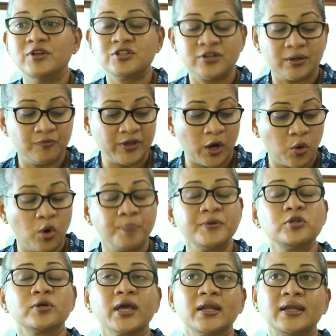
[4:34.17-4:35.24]
we, we are
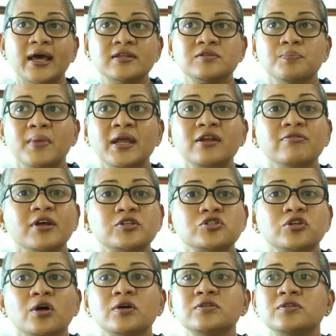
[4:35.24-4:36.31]
hoping to get as many
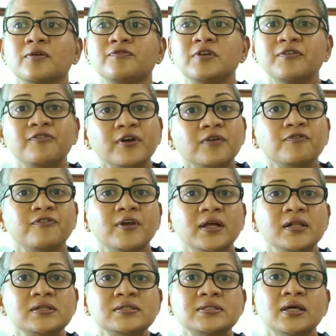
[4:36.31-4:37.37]
restaurants of different
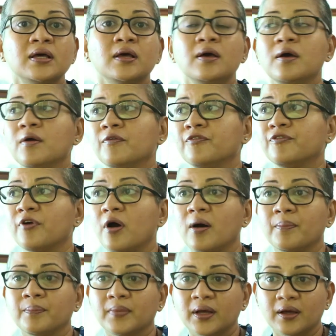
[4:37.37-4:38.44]
fields
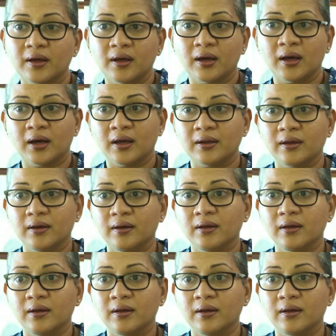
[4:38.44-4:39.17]
from uh,